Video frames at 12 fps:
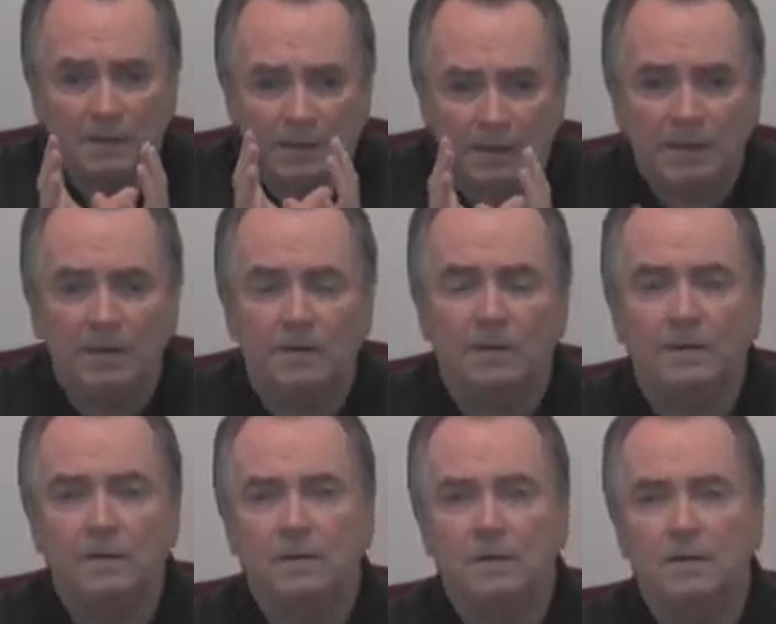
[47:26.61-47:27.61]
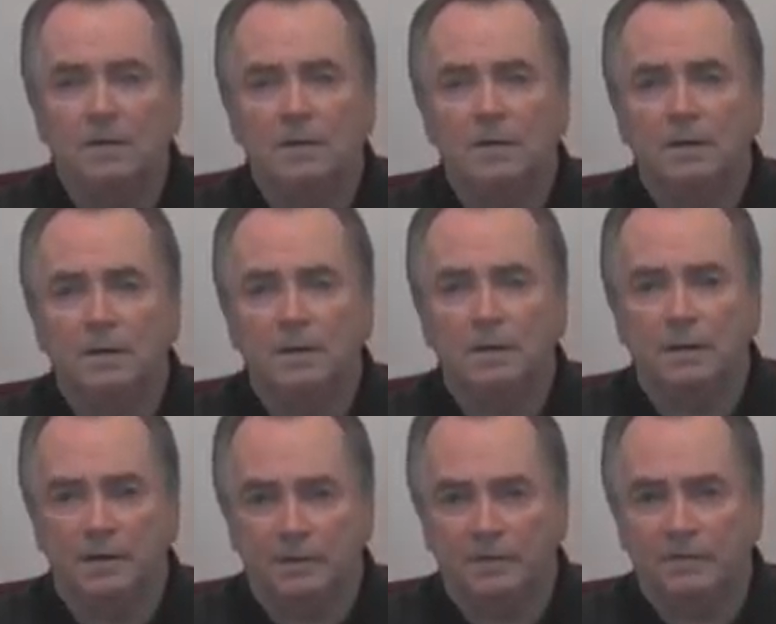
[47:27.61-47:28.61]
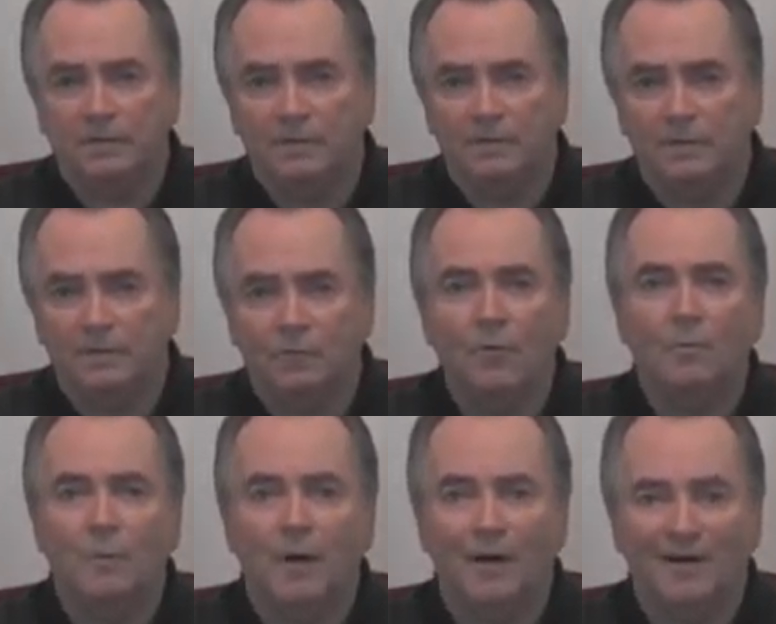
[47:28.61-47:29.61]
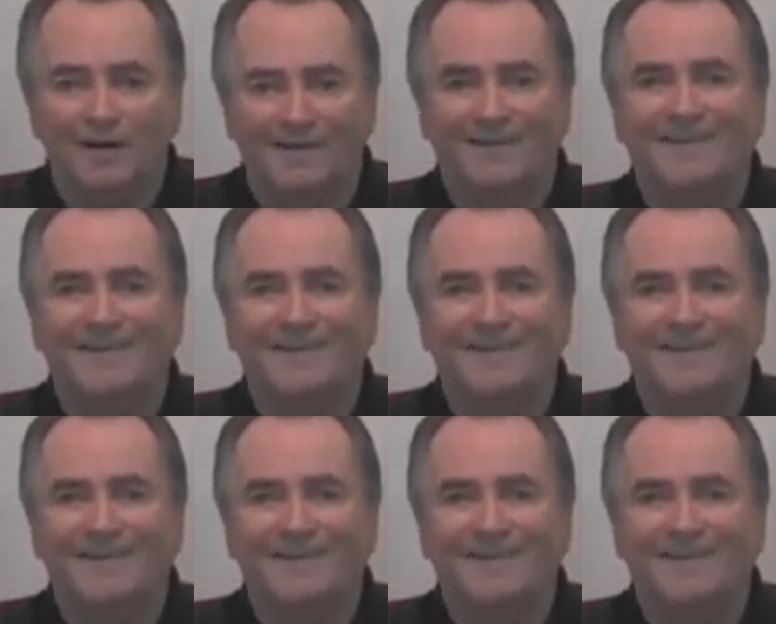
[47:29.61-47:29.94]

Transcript: to hear is to obey.